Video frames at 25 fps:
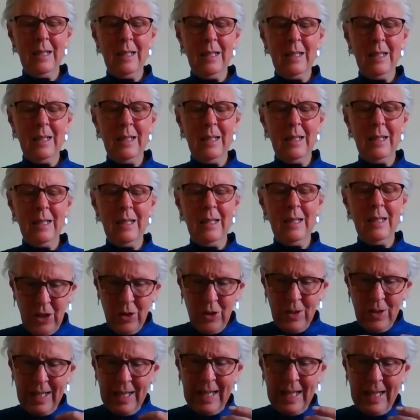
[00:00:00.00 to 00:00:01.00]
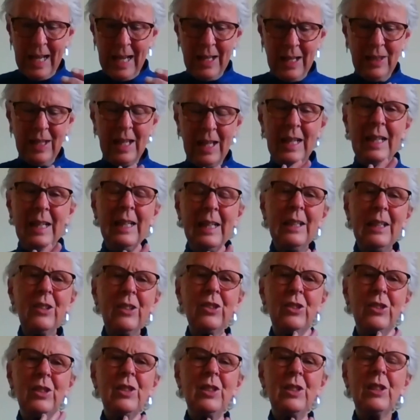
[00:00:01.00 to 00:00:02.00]
So again, that leads
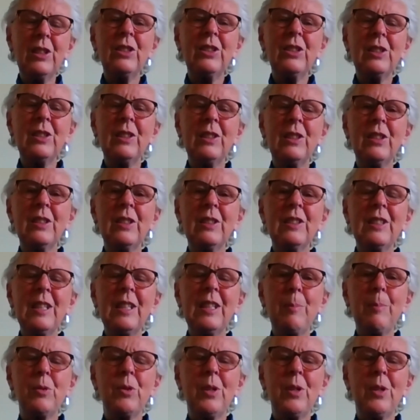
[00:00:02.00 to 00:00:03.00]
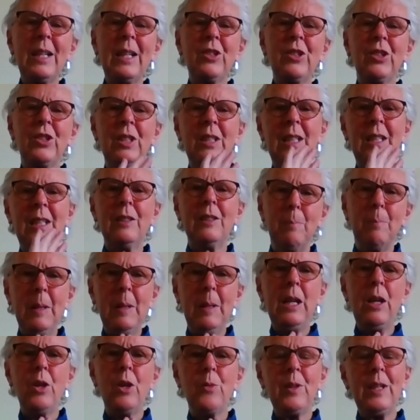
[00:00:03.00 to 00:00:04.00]
to distance and separation. There's
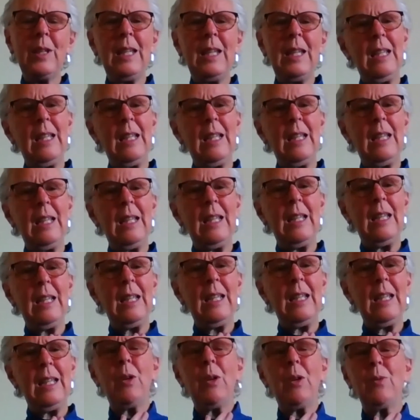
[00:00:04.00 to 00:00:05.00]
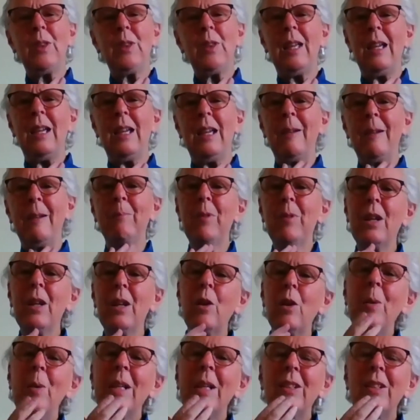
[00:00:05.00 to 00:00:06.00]
me over here, there's them over there. And
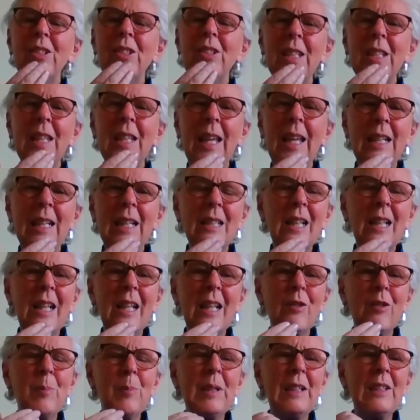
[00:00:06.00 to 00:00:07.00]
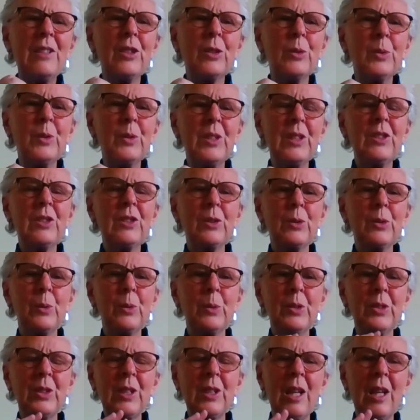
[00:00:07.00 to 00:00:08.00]
we can see that in kind of political discourse,
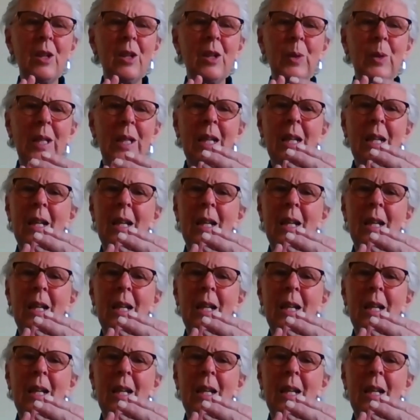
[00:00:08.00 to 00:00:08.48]
can't we?